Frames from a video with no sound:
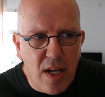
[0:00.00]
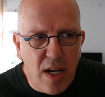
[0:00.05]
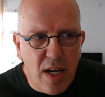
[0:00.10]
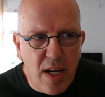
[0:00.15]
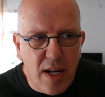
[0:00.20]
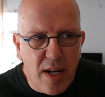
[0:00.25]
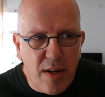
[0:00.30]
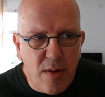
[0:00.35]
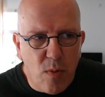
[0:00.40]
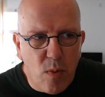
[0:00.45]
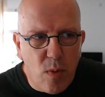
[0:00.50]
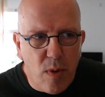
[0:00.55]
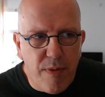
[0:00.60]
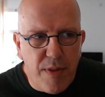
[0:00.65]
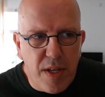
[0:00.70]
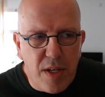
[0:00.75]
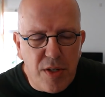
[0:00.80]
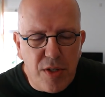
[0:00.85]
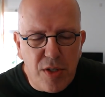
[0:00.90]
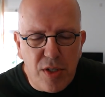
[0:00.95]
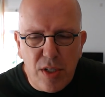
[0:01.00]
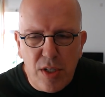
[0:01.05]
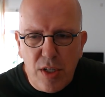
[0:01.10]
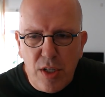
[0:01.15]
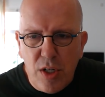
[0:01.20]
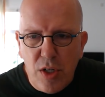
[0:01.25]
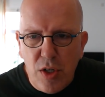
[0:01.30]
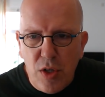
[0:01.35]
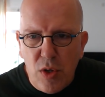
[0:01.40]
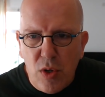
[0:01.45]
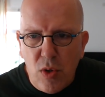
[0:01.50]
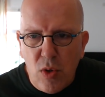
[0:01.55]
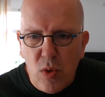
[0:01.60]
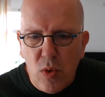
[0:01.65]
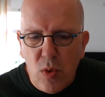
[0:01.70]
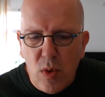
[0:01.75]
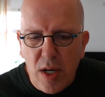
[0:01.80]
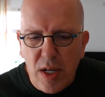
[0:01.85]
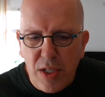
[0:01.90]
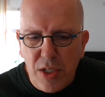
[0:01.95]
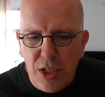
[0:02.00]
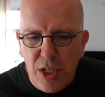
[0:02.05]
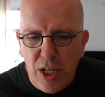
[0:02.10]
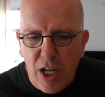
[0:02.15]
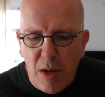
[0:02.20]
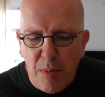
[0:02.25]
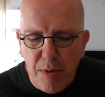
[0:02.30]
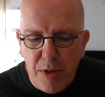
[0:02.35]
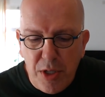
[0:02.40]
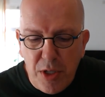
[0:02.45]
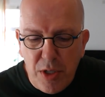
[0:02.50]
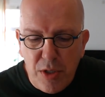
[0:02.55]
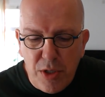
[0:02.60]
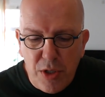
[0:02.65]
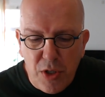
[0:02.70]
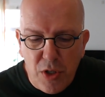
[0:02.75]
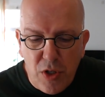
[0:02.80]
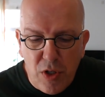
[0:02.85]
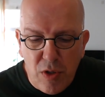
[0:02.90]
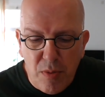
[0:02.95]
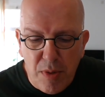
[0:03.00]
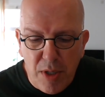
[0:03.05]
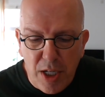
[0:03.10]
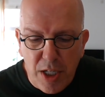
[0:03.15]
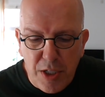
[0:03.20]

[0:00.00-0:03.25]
And with this new setup in YouTube,